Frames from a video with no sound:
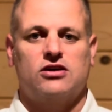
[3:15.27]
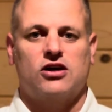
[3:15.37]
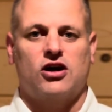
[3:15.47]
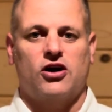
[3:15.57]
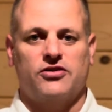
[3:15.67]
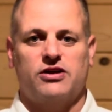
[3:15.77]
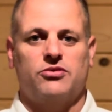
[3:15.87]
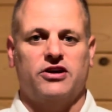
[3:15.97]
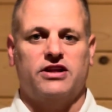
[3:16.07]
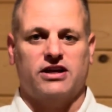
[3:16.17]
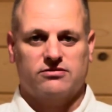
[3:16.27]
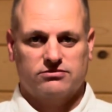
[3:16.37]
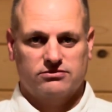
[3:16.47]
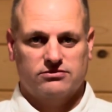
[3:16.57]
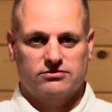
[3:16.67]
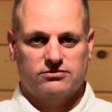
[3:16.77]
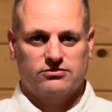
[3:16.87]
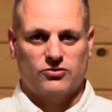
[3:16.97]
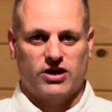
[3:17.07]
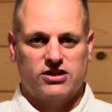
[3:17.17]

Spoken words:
Are they breathing? Right?